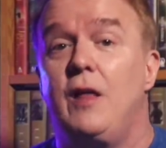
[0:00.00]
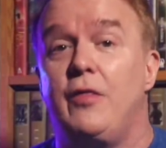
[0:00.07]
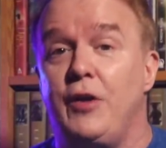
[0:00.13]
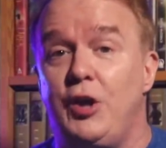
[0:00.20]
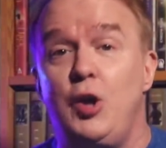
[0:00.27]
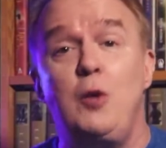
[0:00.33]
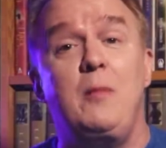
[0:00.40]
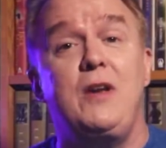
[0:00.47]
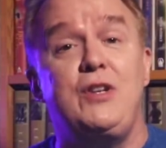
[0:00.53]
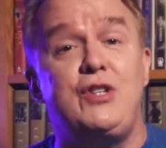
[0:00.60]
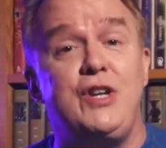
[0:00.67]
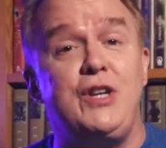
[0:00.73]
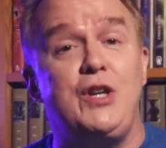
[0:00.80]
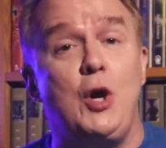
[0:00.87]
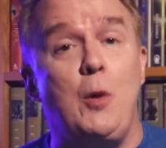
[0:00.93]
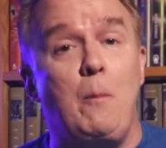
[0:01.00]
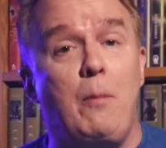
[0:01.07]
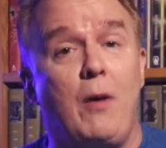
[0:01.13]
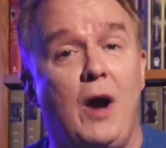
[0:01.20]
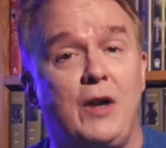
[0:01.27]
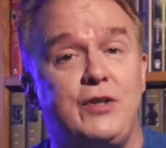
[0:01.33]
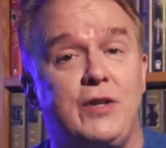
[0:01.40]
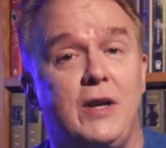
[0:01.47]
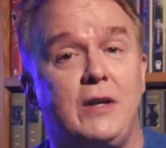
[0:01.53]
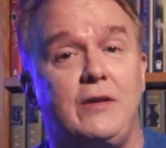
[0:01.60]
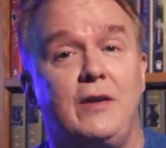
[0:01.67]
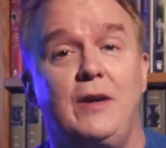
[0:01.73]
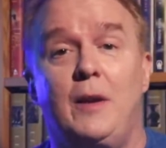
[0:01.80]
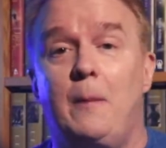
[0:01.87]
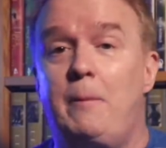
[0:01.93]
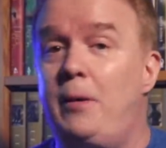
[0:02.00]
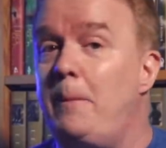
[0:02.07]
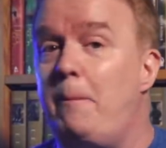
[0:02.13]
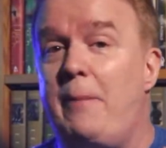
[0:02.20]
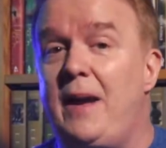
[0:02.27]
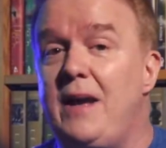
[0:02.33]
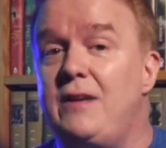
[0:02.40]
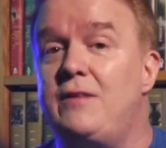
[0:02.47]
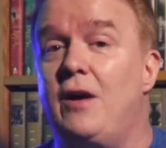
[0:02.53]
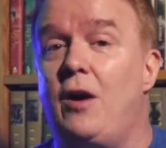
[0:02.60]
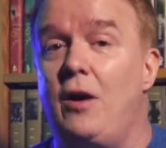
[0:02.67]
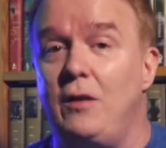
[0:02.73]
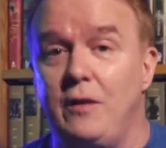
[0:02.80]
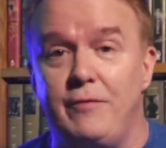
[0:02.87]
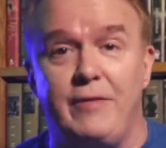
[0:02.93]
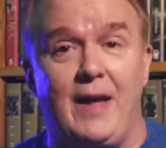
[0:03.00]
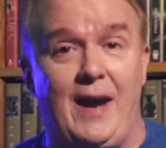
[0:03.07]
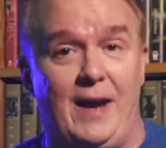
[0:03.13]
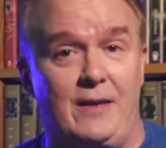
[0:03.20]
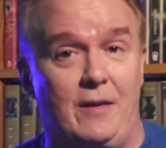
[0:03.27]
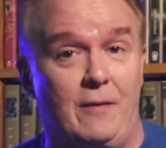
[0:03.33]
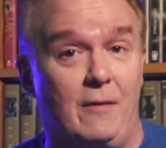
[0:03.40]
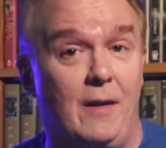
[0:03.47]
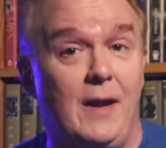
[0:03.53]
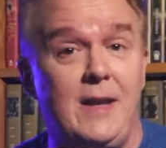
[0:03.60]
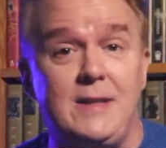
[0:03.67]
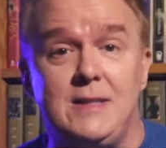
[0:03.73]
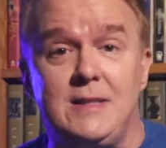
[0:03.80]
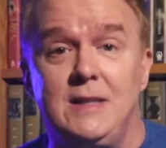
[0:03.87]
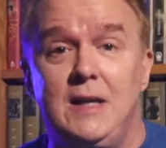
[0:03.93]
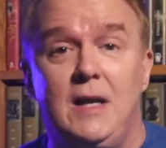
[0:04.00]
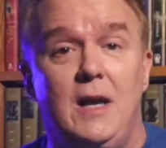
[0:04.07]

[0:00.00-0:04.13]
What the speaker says: The Human Genome Project put paid to all of that, all right?